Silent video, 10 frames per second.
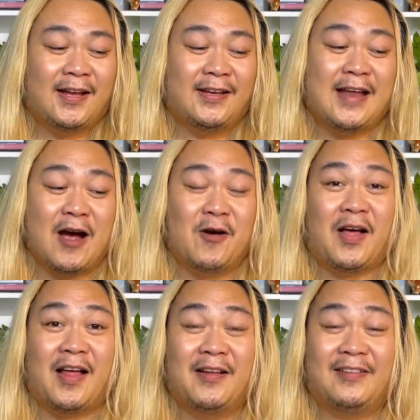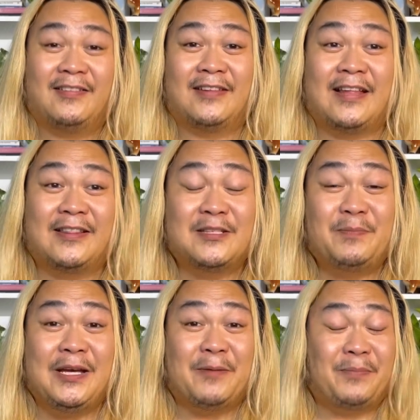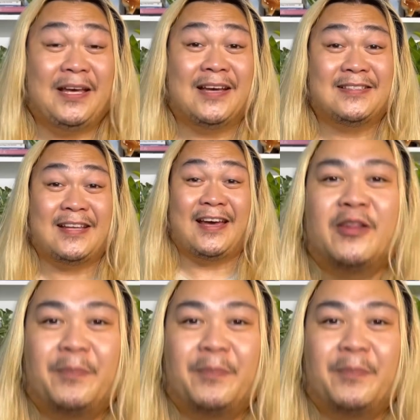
Now, let this be a PSA.